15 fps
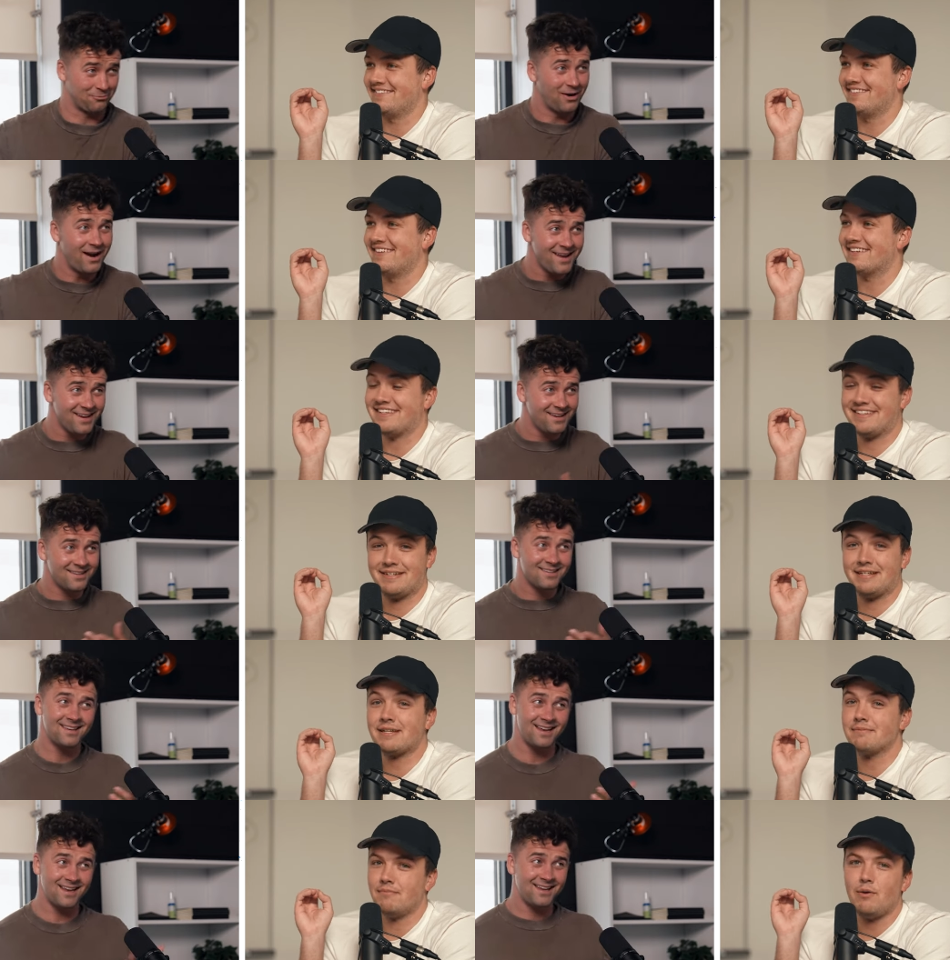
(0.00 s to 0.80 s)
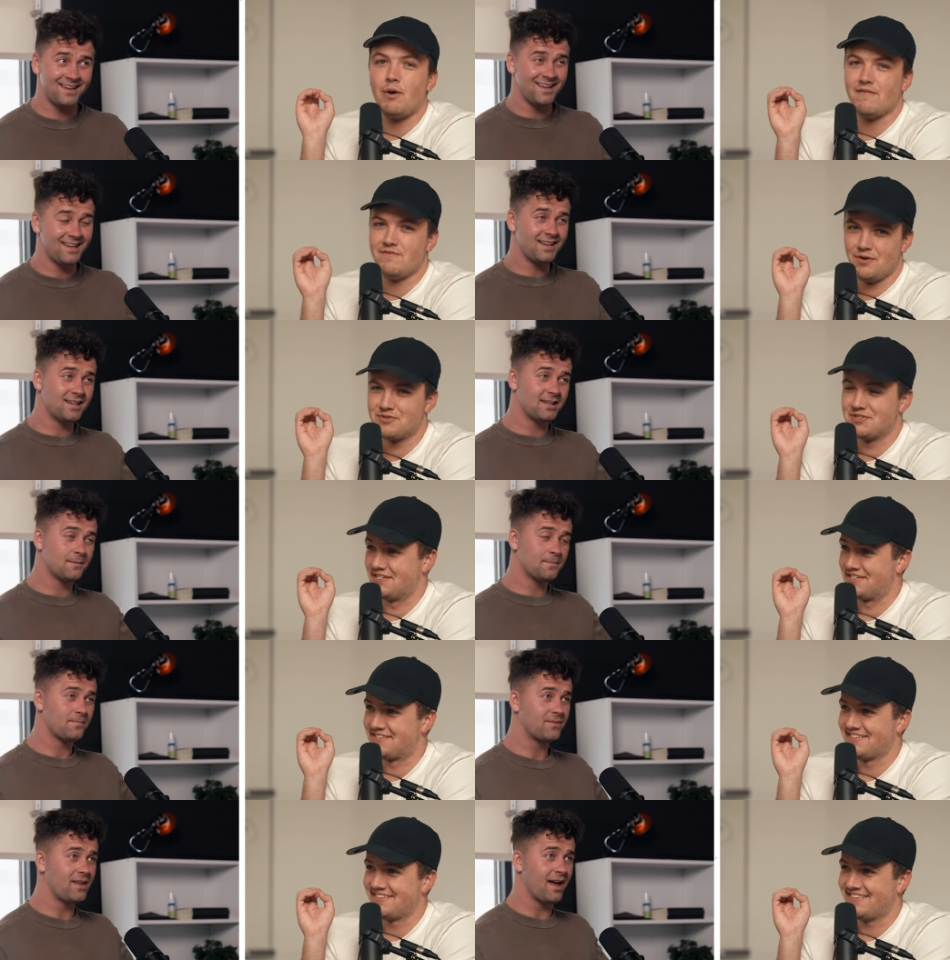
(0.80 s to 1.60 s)
Speaker 1: Right?
Speaker 2: My wife knows
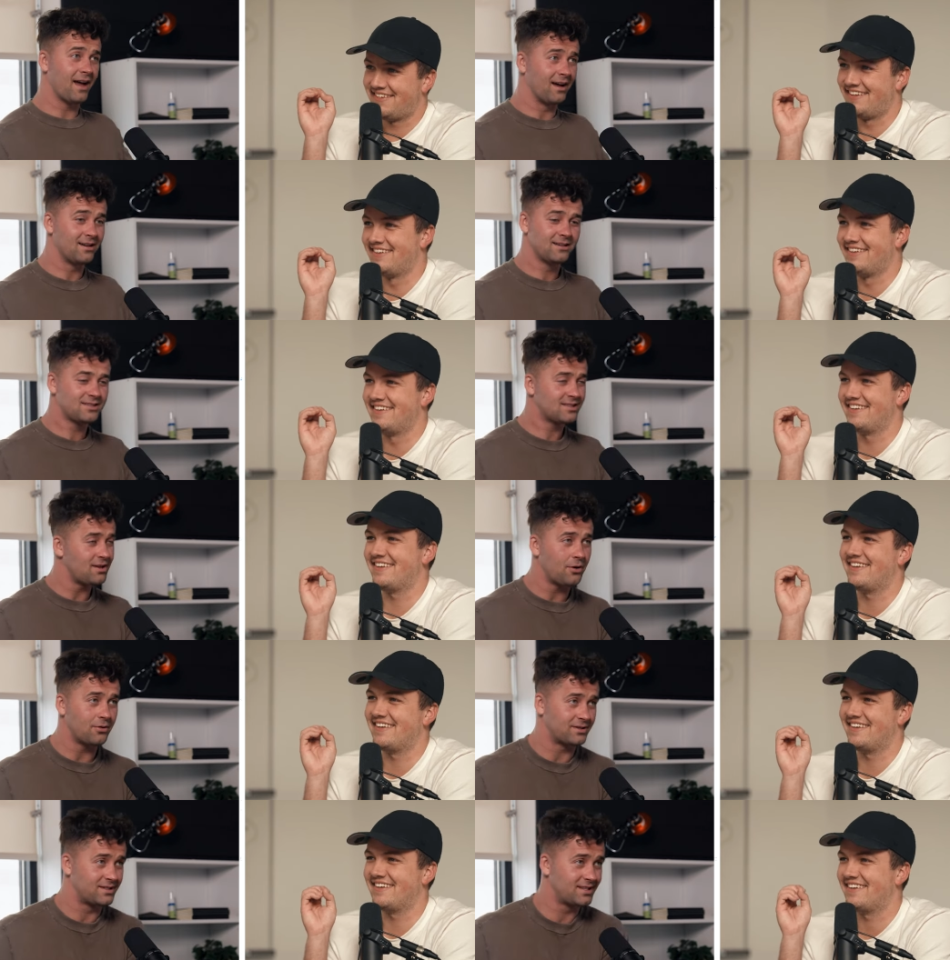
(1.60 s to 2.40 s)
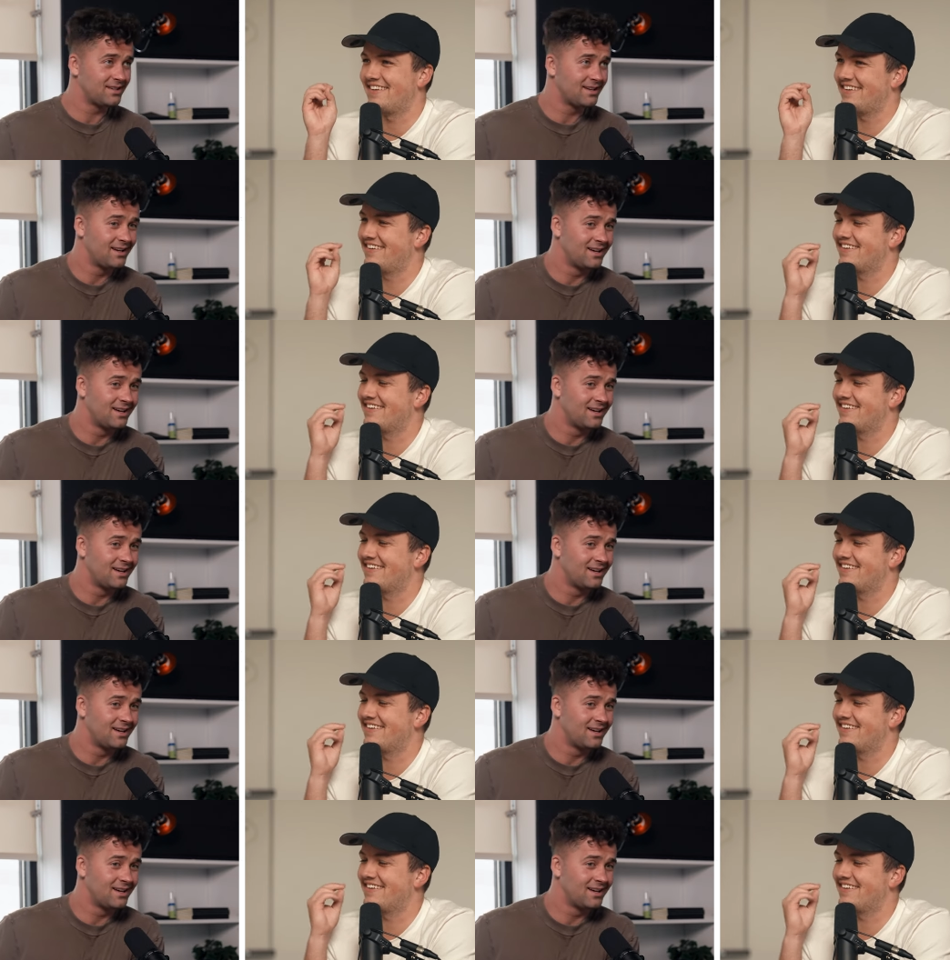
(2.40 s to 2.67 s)
this.
Speaker 1: Yeah, stoked.